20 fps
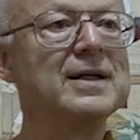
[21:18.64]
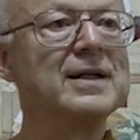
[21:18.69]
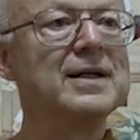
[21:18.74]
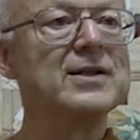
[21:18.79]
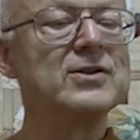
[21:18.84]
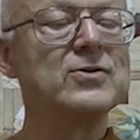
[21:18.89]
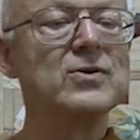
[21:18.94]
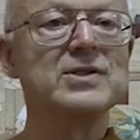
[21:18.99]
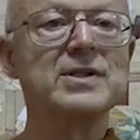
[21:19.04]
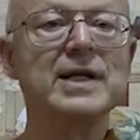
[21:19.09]

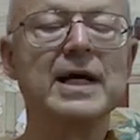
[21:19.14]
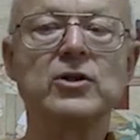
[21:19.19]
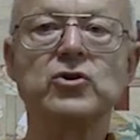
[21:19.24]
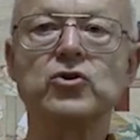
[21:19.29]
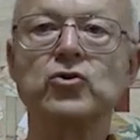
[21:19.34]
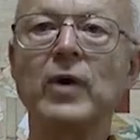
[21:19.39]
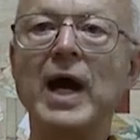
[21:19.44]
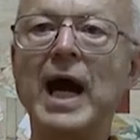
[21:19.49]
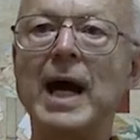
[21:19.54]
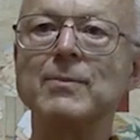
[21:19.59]
And so it's like
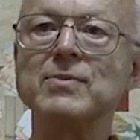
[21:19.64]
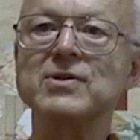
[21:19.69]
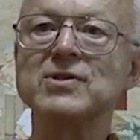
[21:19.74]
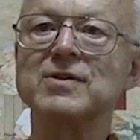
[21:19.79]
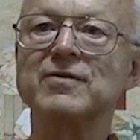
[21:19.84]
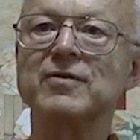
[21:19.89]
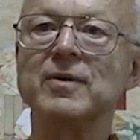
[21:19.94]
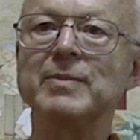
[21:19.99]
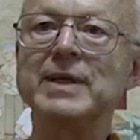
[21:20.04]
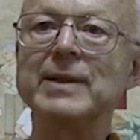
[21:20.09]

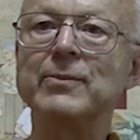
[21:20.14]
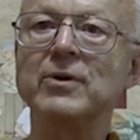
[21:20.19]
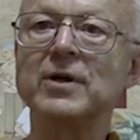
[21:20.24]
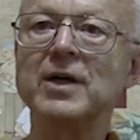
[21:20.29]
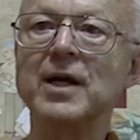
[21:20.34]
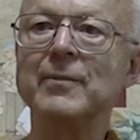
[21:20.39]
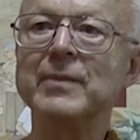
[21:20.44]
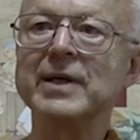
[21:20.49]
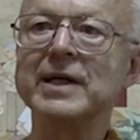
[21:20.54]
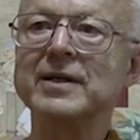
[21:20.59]
traps for people
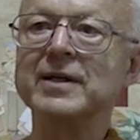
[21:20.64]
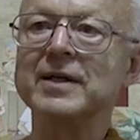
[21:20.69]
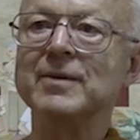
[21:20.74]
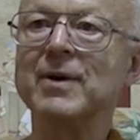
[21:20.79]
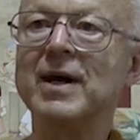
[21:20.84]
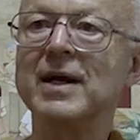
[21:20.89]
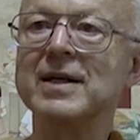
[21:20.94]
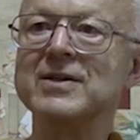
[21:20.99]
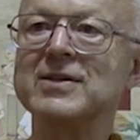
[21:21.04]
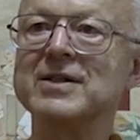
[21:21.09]
coming into the
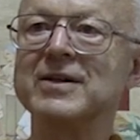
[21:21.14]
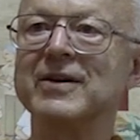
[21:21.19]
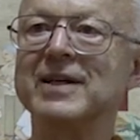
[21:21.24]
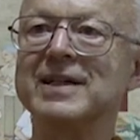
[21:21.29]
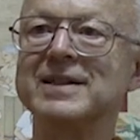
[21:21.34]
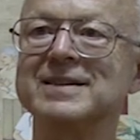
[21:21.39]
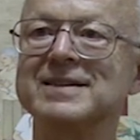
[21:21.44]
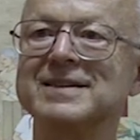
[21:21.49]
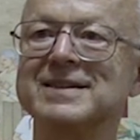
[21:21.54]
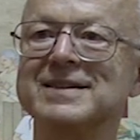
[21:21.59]
monastery.